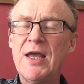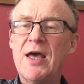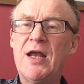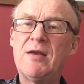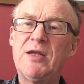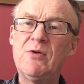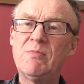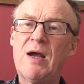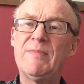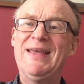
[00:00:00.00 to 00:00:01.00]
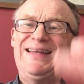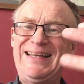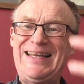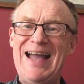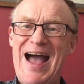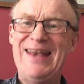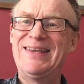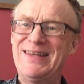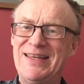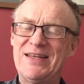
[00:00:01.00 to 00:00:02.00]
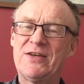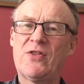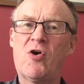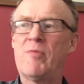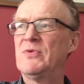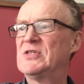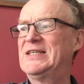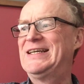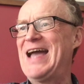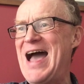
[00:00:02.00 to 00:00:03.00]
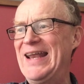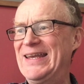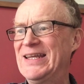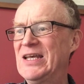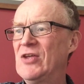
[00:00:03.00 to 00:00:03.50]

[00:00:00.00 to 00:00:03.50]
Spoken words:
And you might be gan to the hoppins, gan.